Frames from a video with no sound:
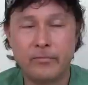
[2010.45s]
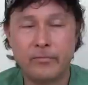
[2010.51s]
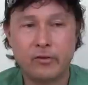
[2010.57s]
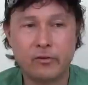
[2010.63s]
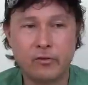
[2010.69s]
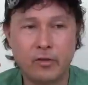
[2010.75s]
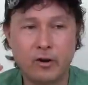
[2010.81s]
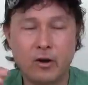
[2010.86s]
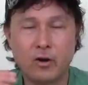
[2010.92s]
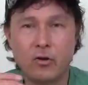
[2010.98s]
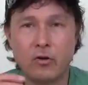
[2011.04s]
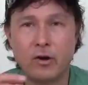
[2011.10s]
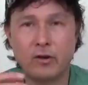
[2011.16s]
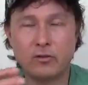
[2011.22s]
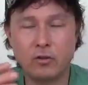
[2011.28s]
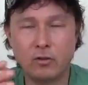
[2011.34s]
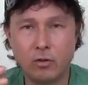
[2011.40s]
So then I'll go
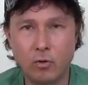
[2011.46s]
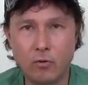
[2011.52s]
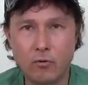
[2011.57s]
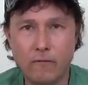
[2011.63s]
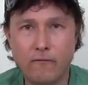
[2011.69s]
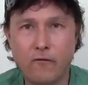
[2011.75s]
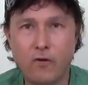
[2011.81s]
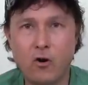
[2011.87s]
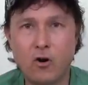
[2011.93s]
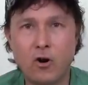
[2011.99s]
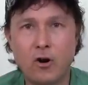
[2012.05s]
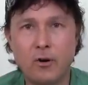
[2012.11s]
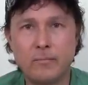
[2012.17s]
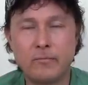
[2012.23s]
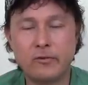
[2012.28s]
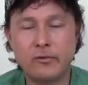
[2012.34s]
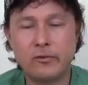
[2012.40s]
out to local
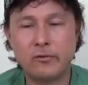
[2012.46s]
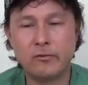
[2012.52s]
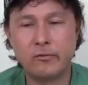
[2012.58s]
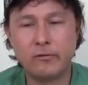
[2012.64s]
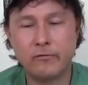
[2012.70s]
farms.